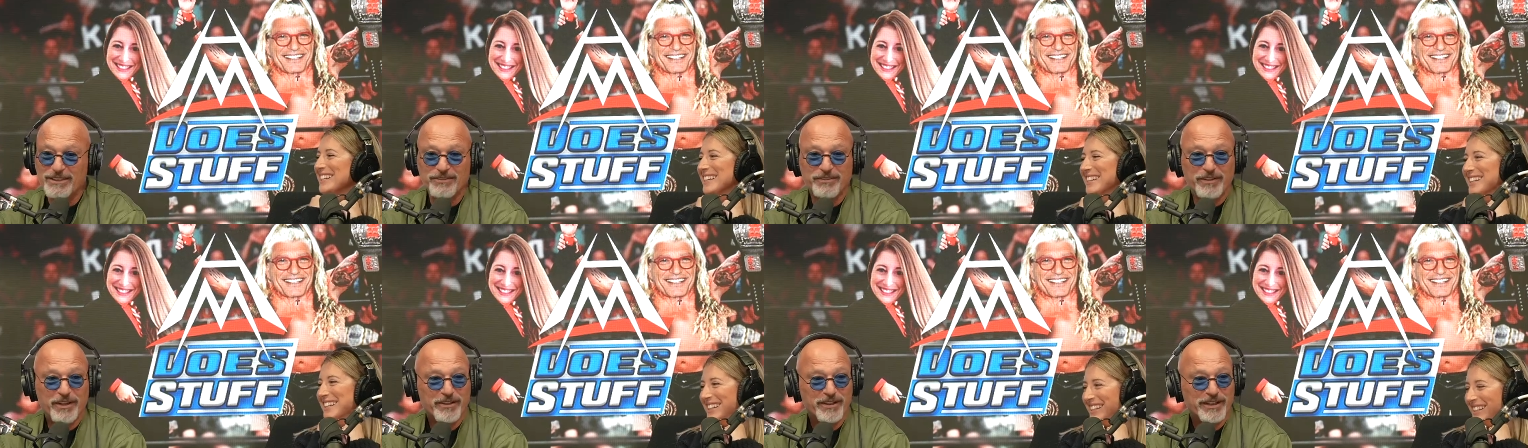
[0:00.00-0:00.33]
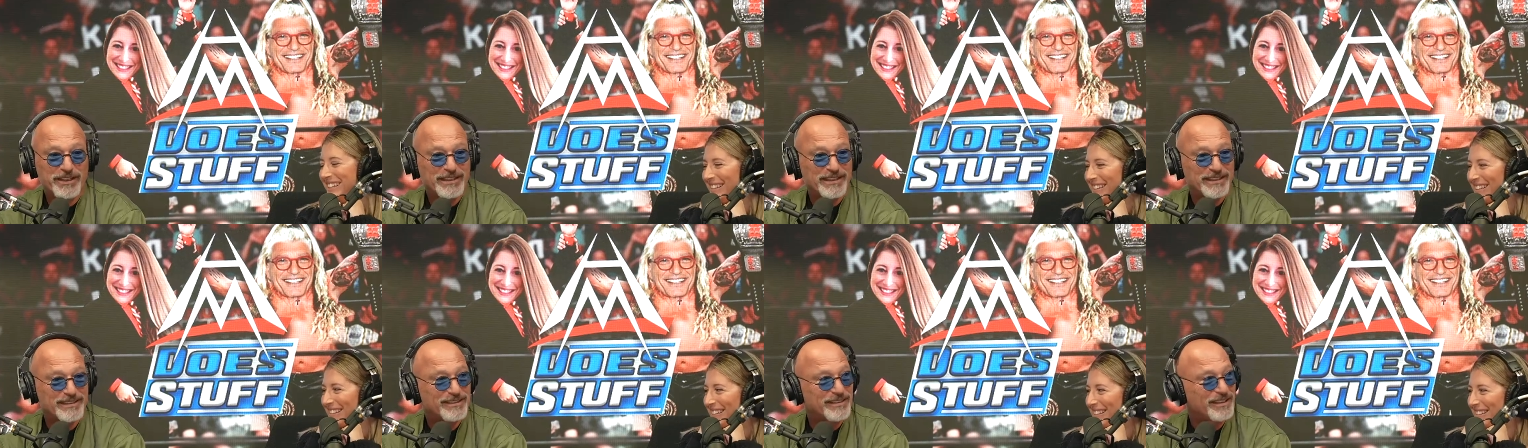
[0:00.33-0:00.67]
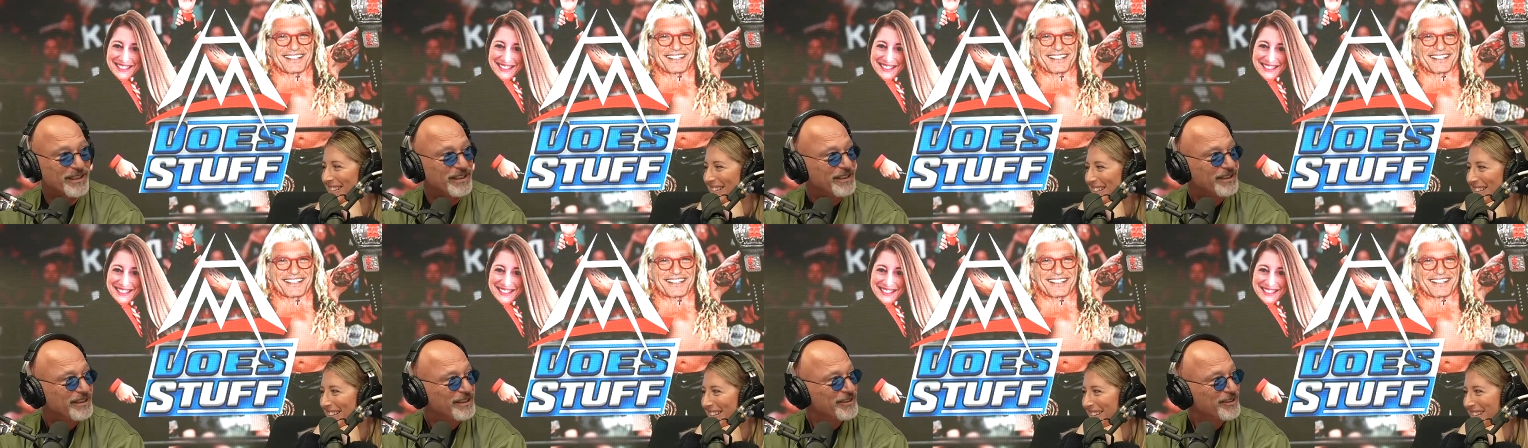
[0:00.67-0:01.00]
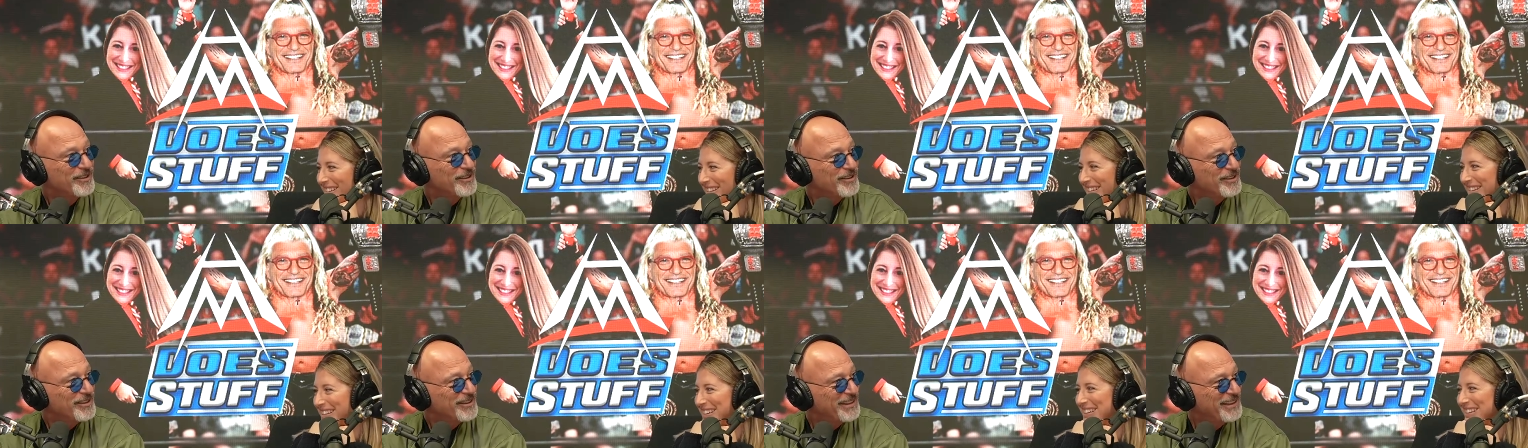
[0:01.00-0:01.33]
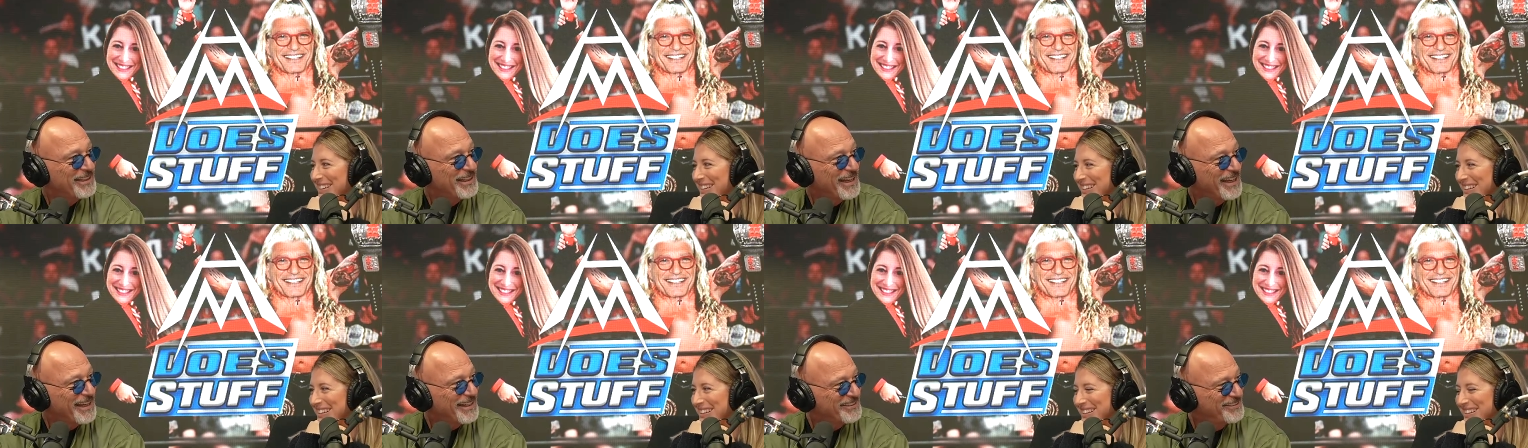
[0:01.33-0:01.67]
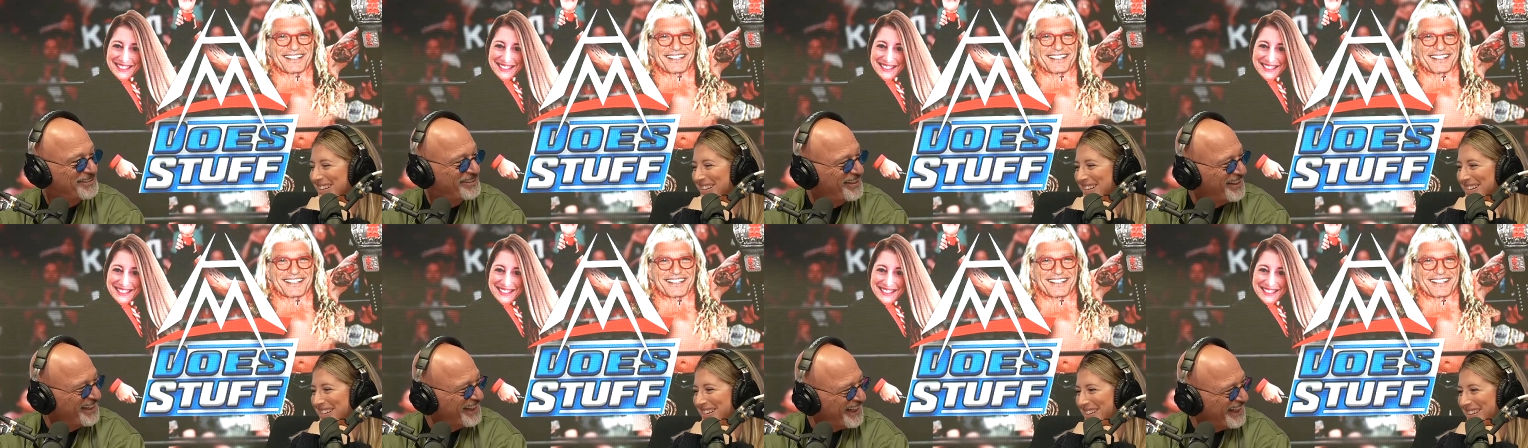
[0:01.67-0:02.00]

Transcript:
Speaker 1: very Disney. They would take it, wouldn't it? Yes.